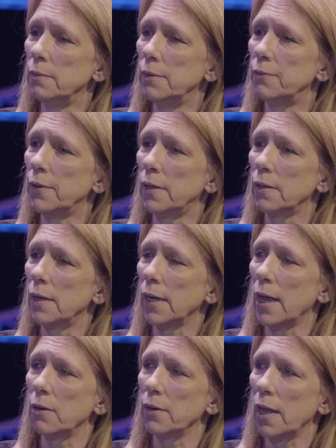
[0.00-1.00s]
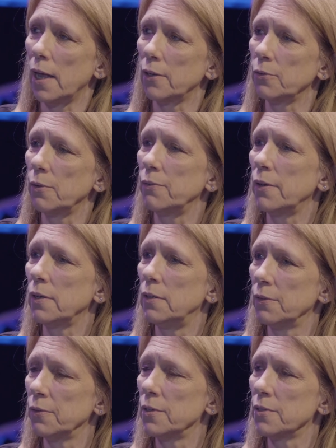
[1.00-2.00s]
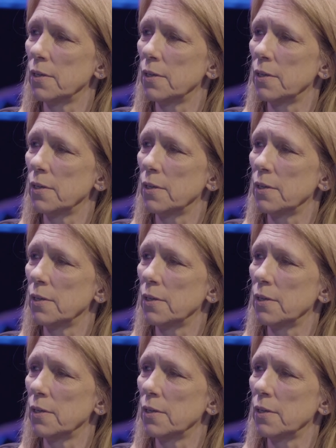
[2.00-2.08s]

we felt like outcasts, we felt different